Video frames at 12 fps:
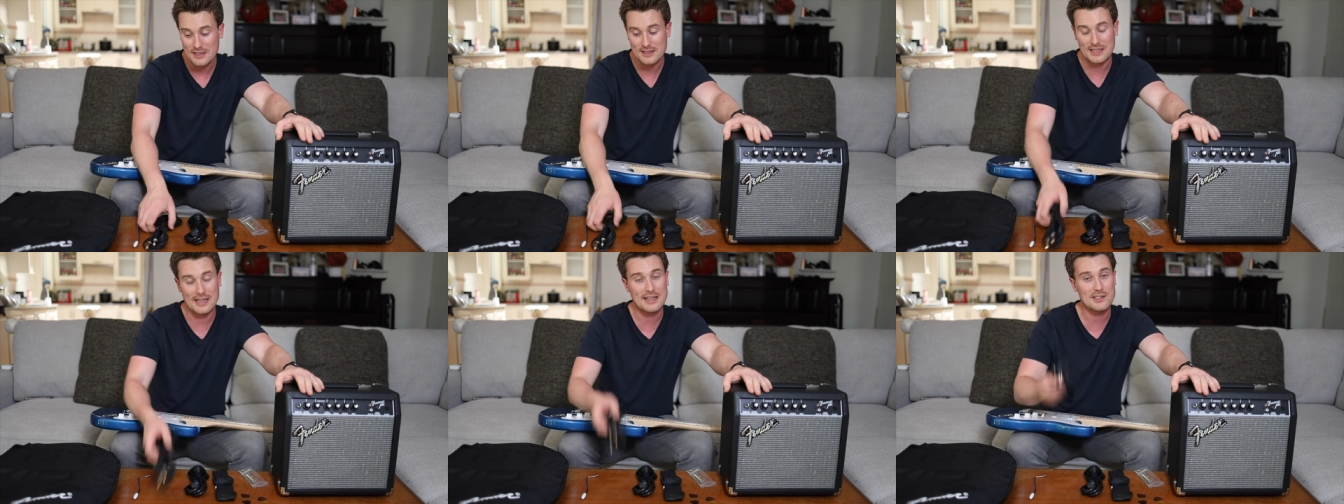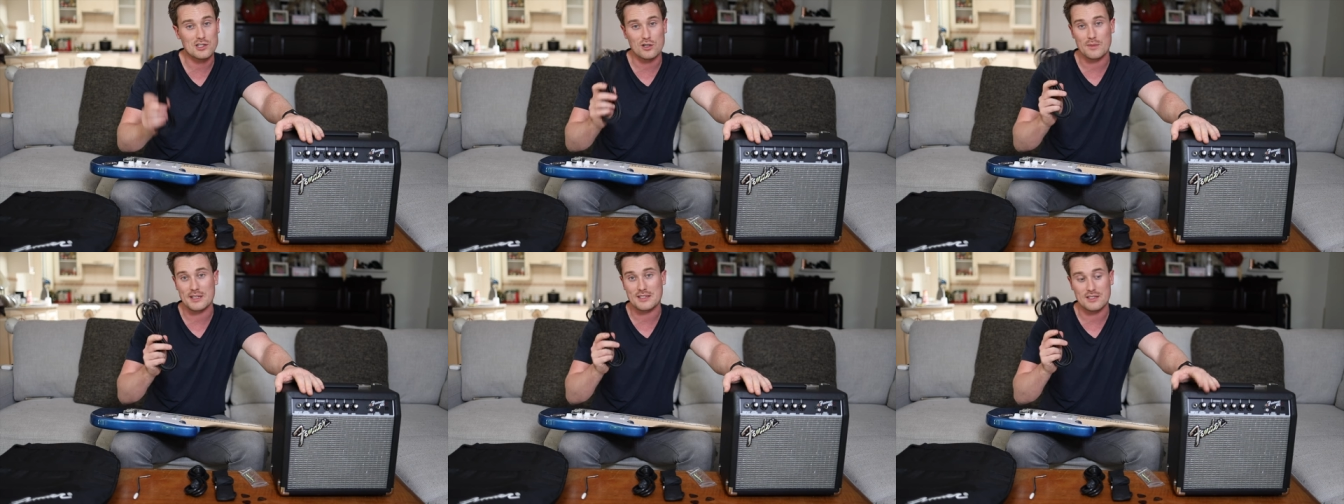the
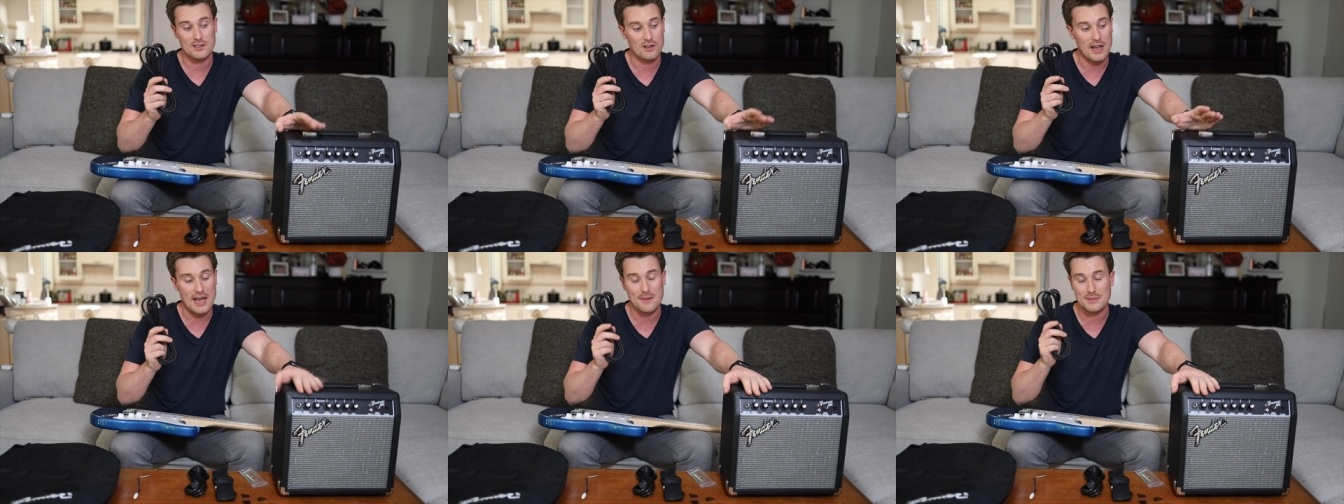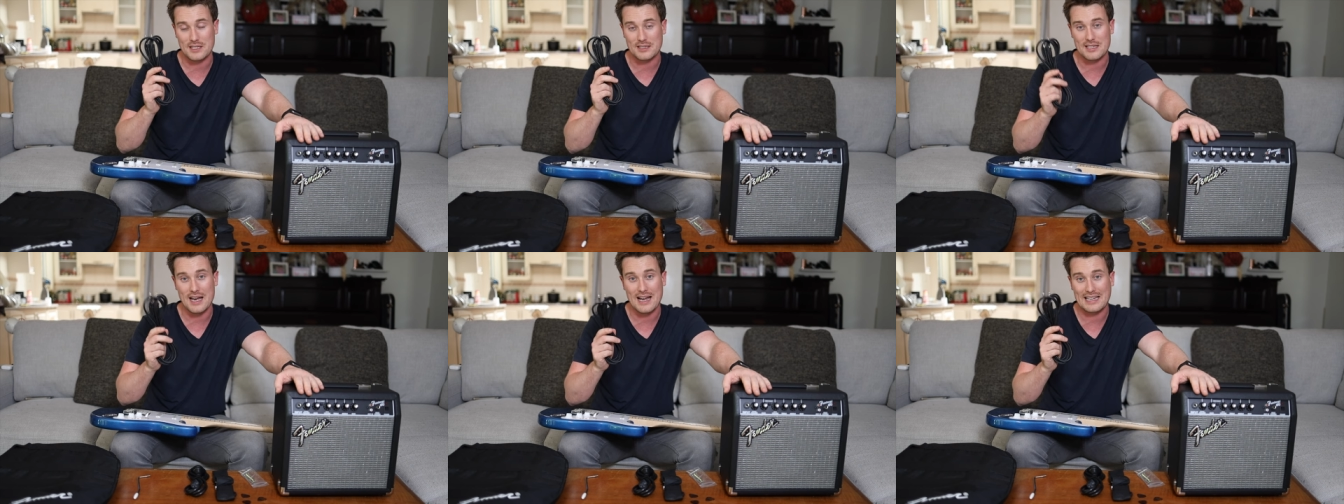instruments, you know, amp to
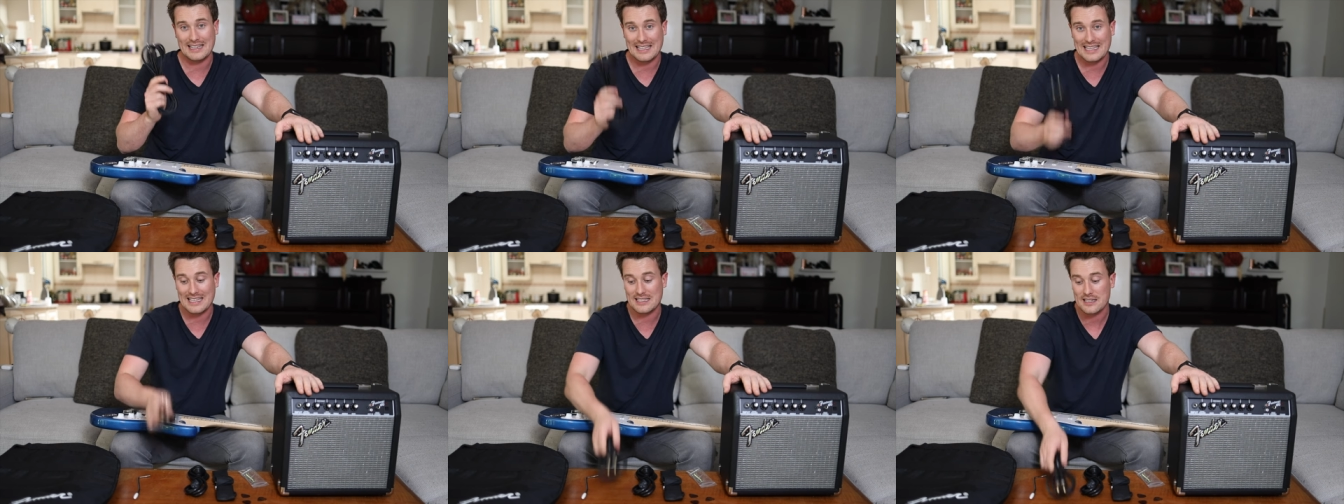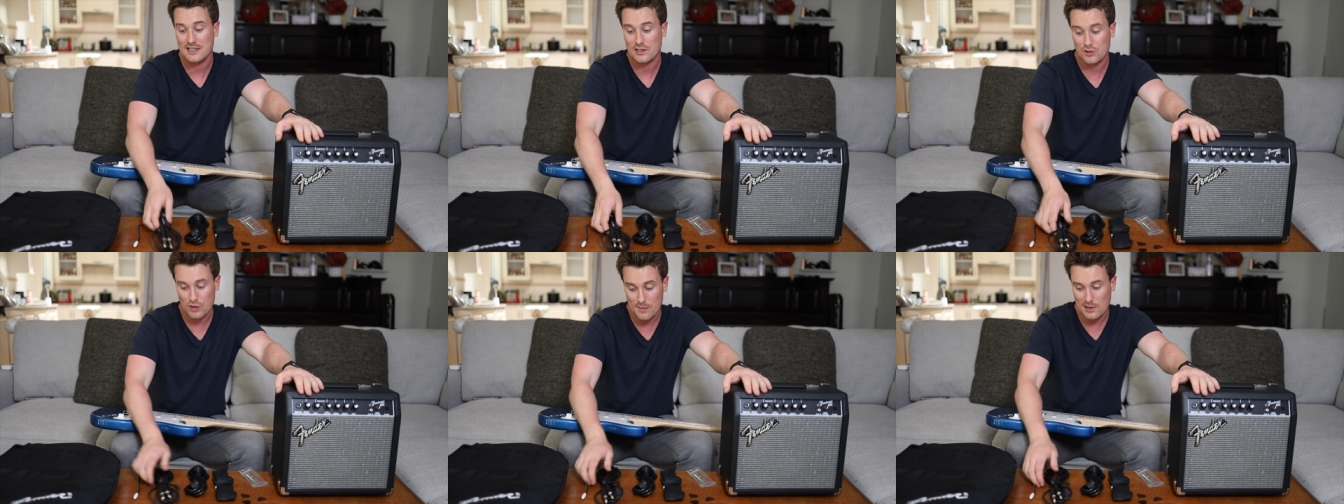guitar, lead,
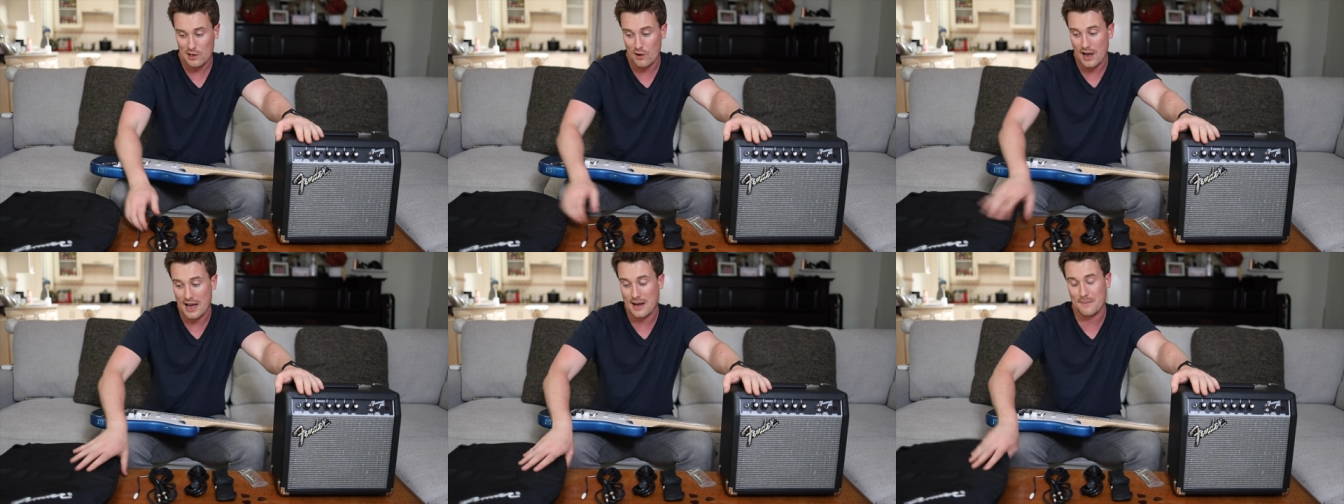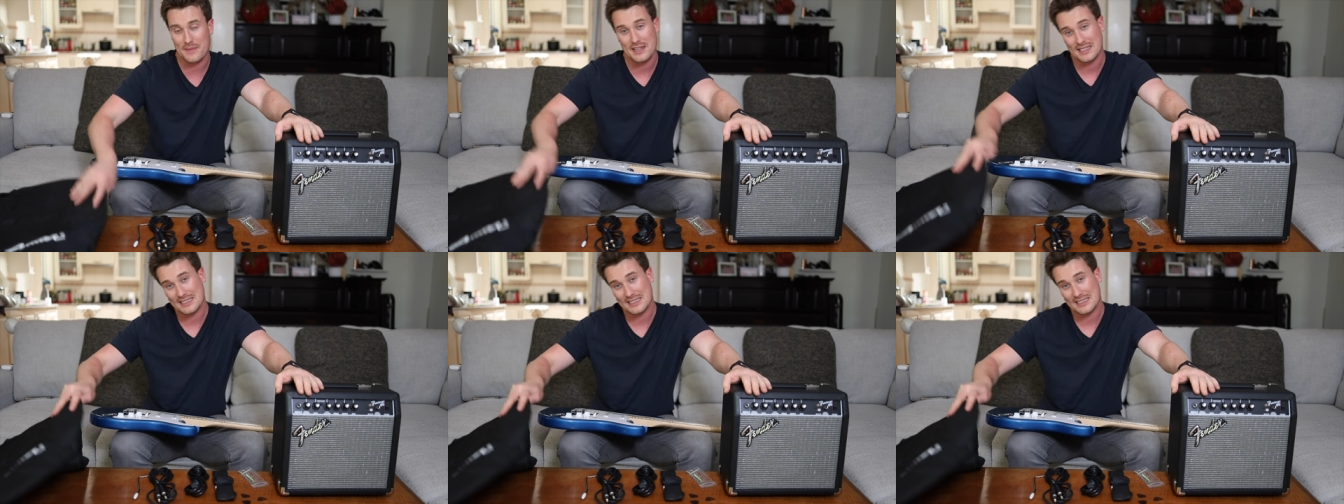tremolo arm,